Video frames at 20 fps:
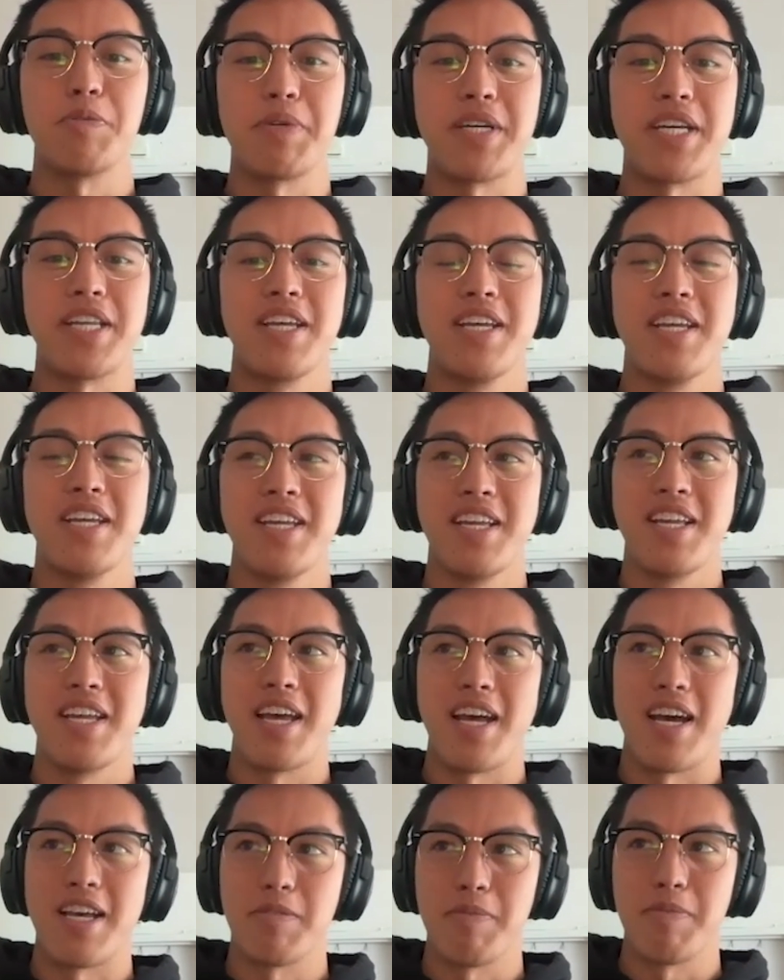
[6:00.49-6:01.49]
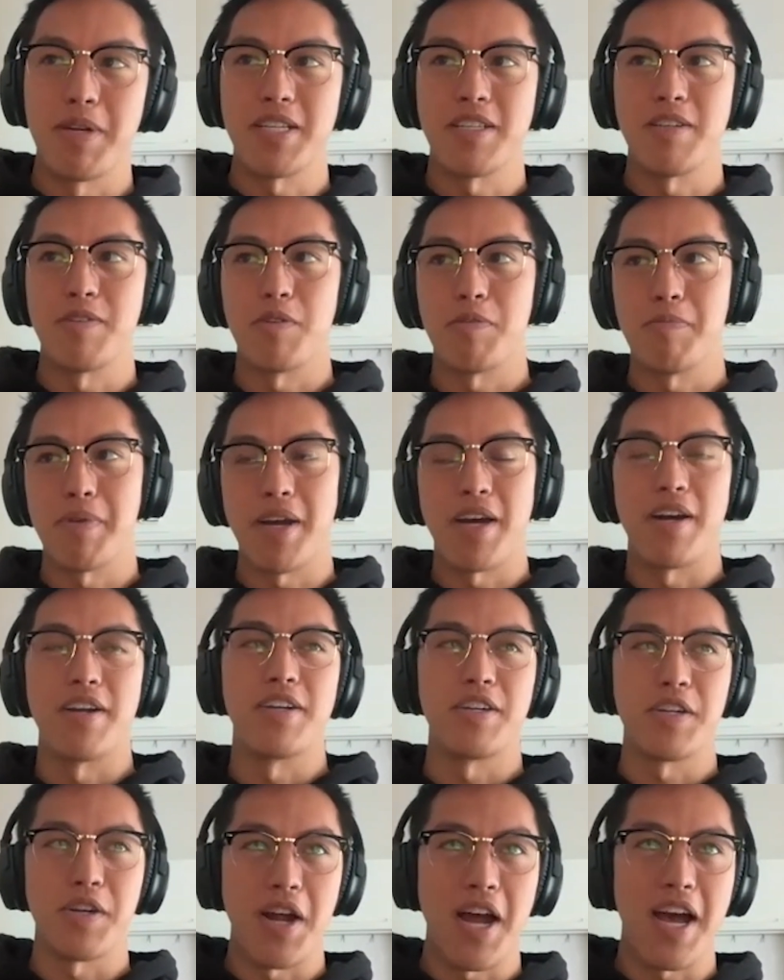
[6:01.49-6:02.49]
but mm-hmm. especially with my
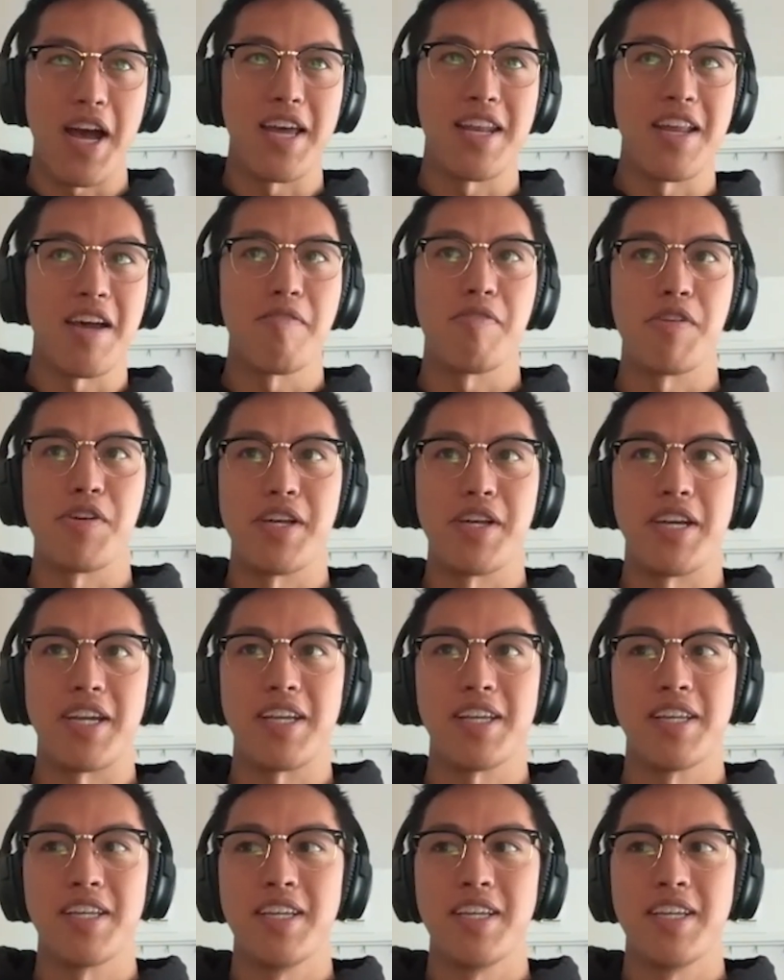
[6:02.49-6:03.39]
undergrad, I felt like